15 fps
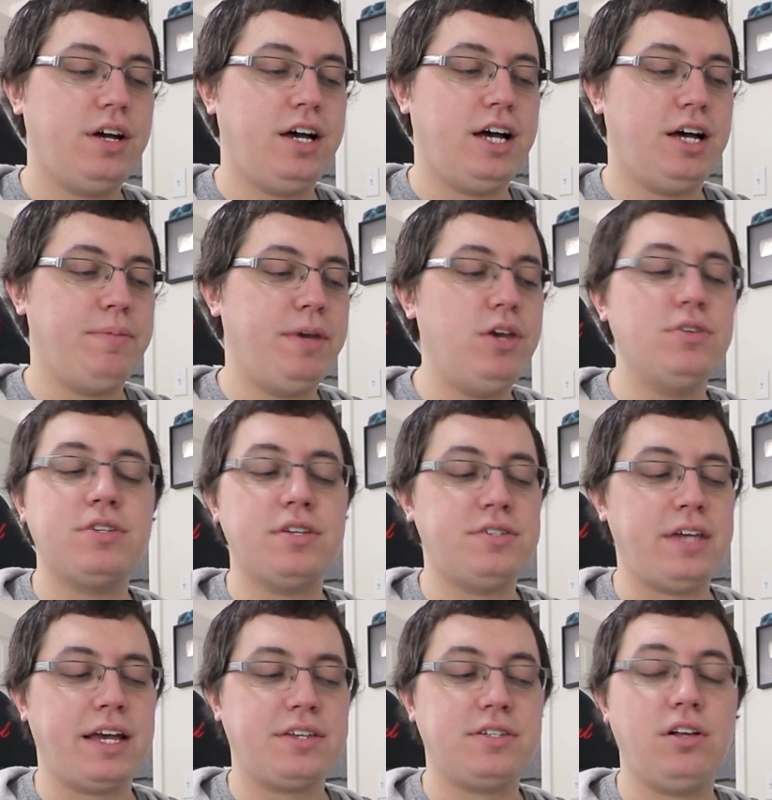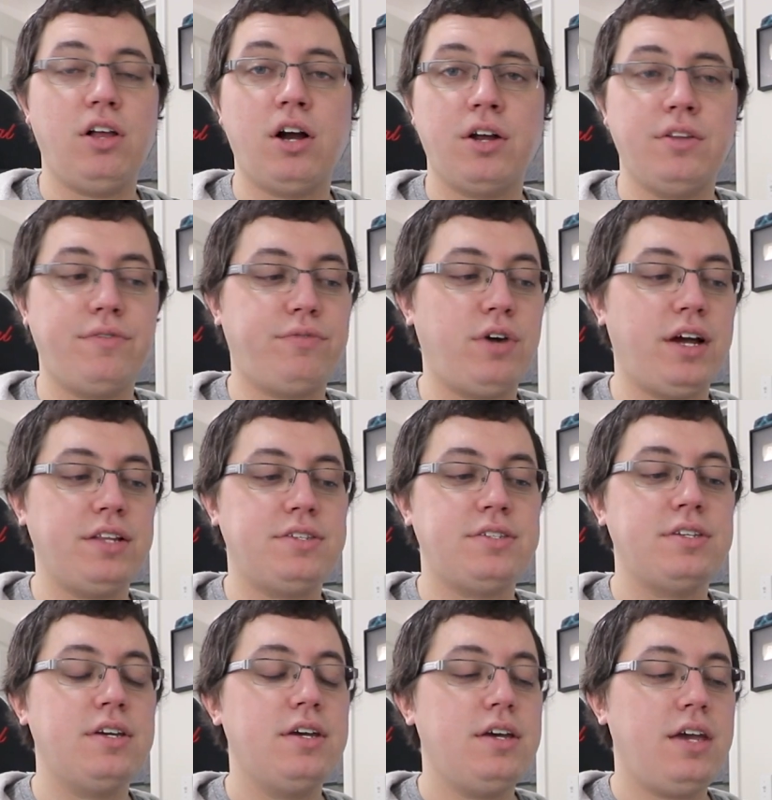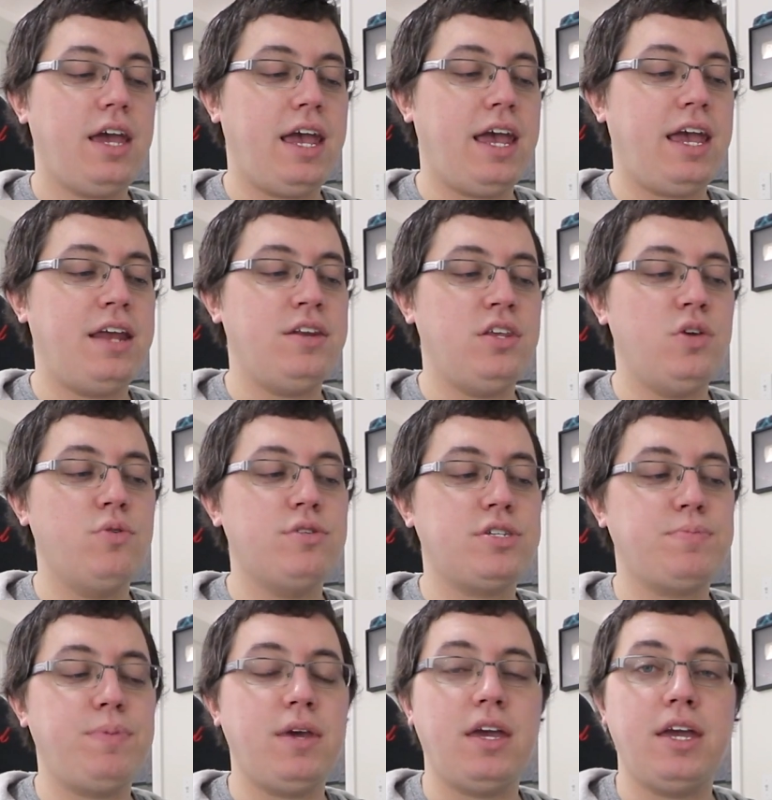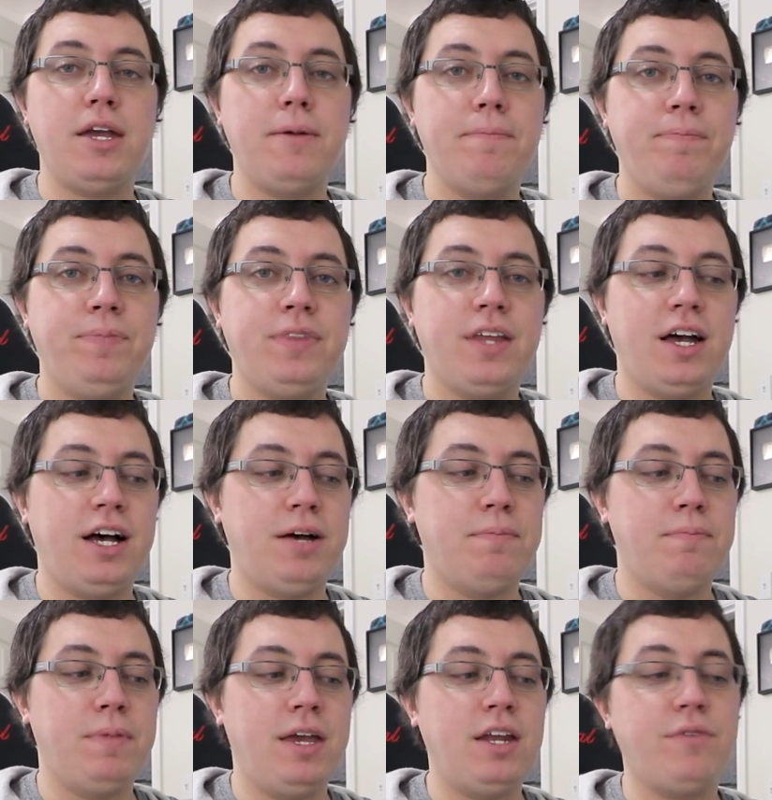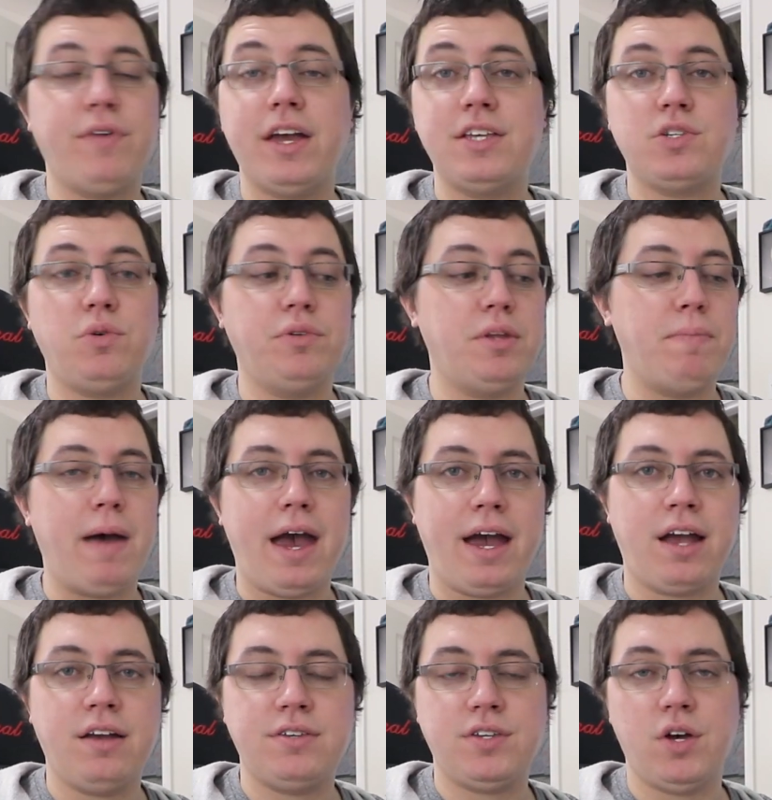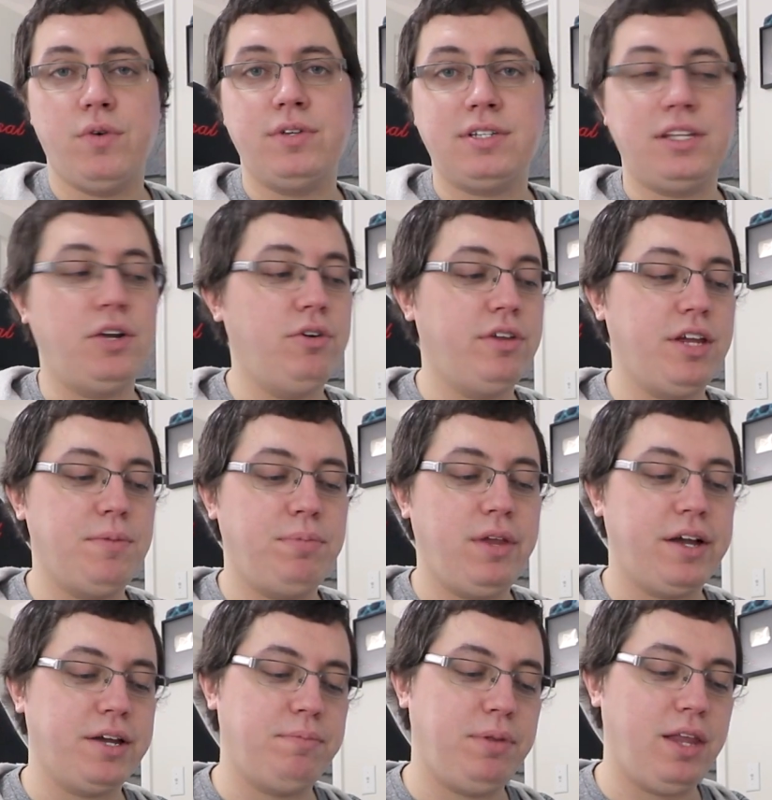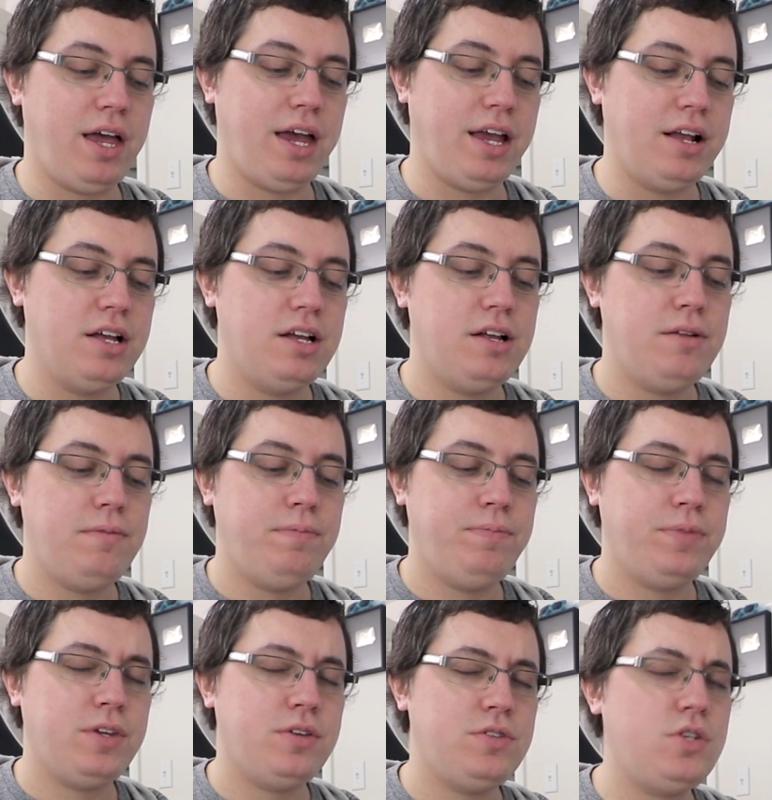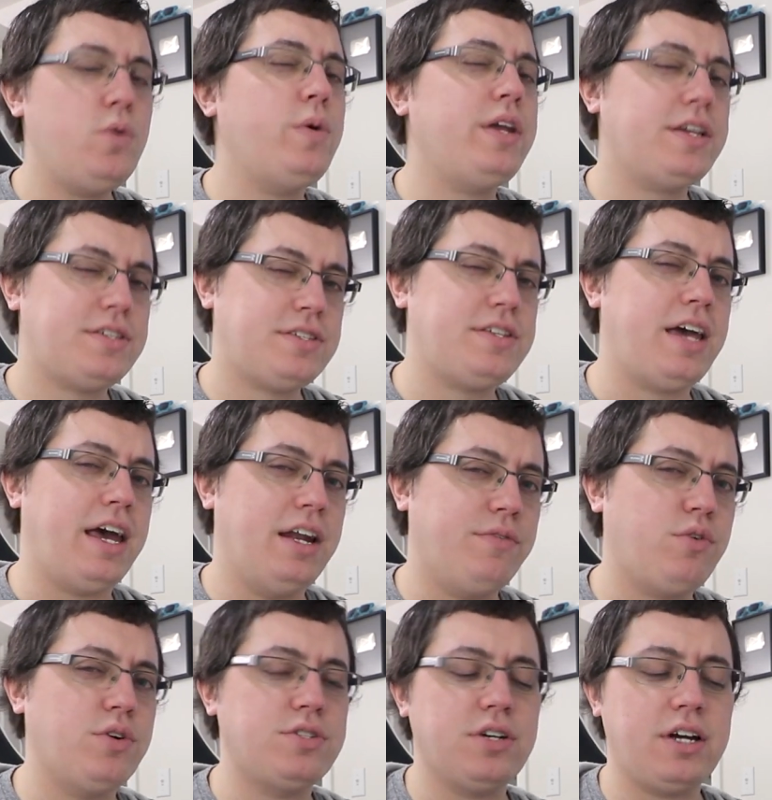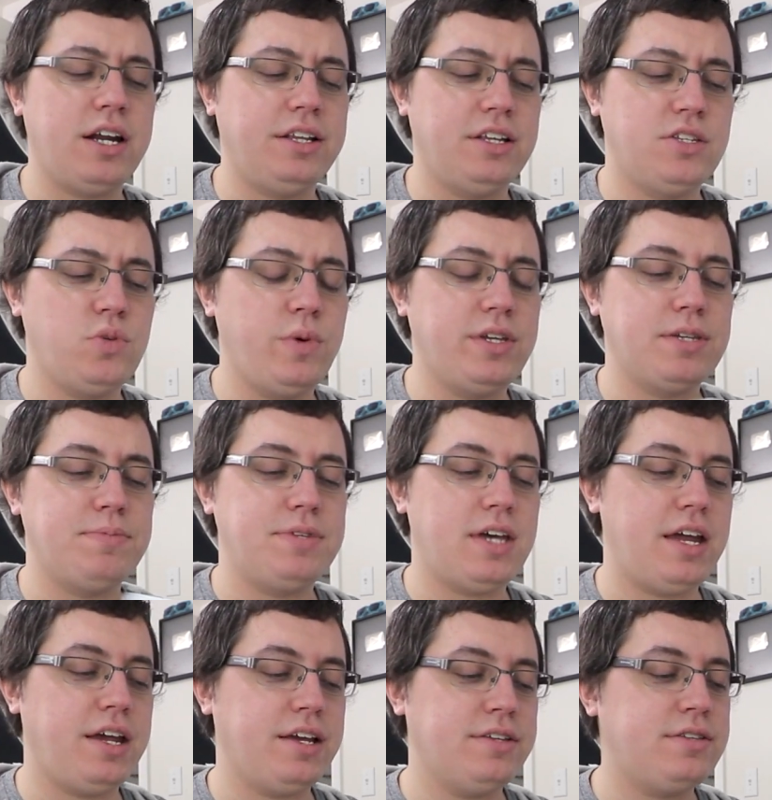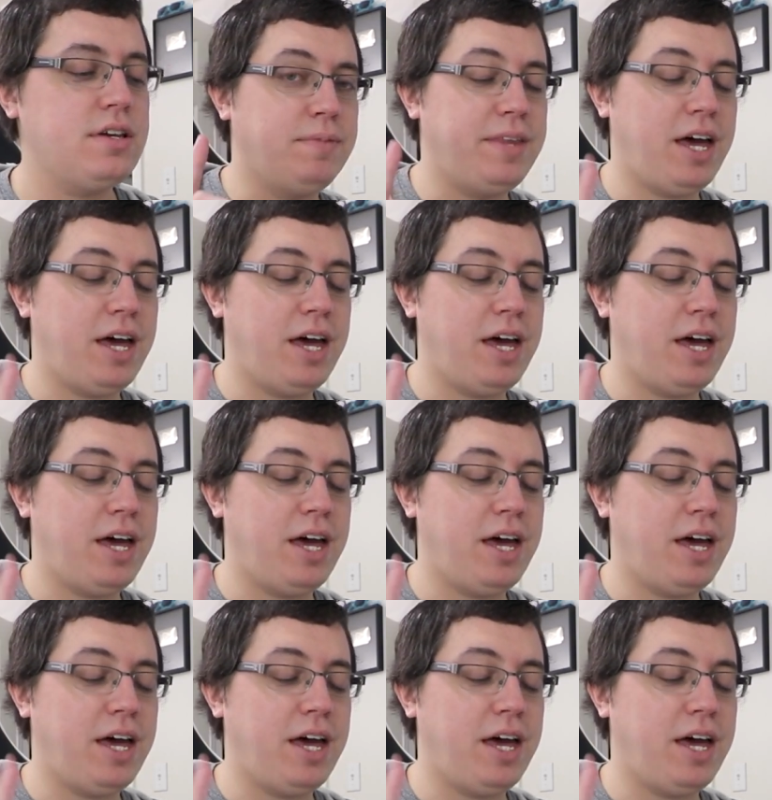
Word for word: It uses XLR on the front, and USB interface on the back, so it's literally plug and play to an extent. Of course, I'm gonna have to tweak some settings.